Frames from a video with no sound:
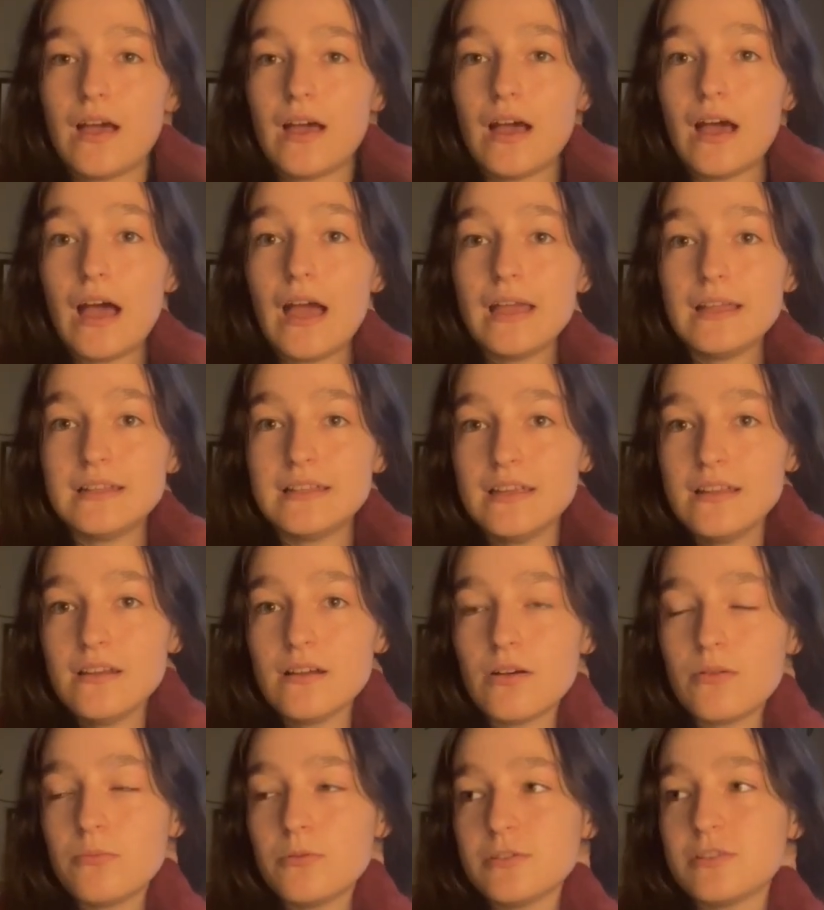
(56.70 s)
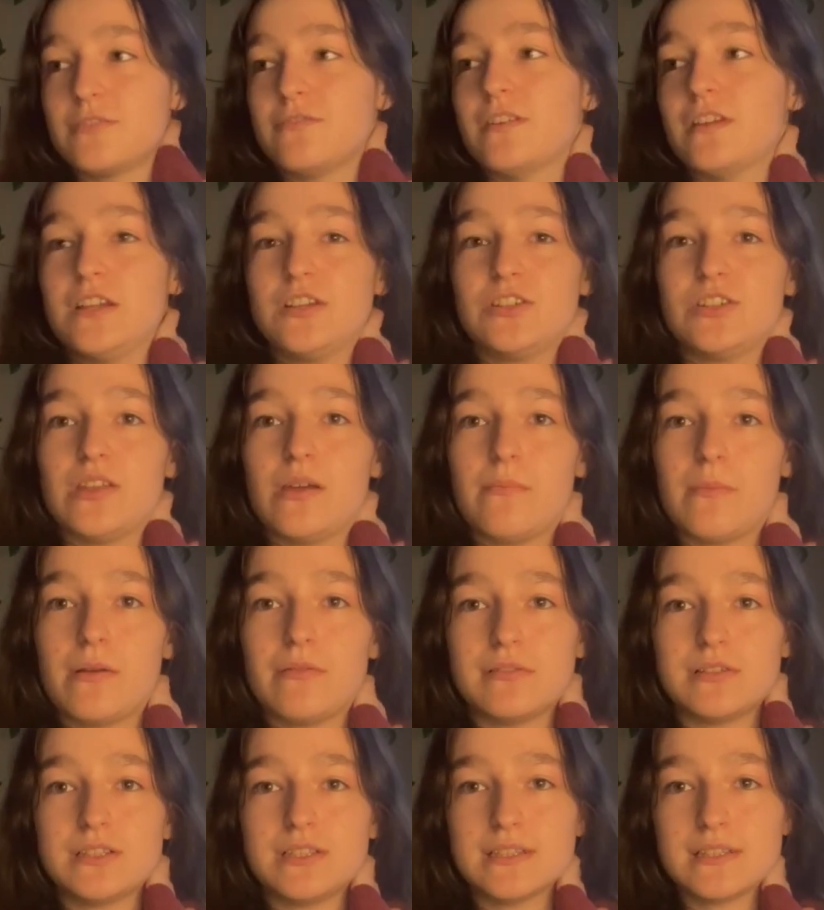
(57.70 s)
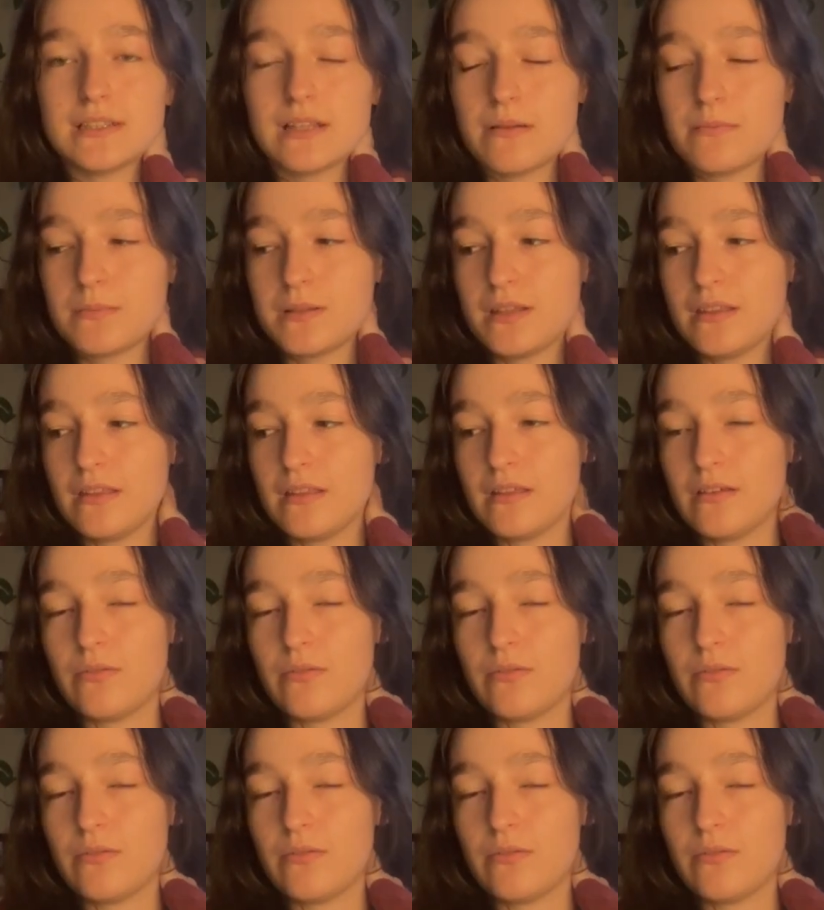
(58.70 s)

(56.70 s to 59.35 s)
I did almost finish them. I was just up to the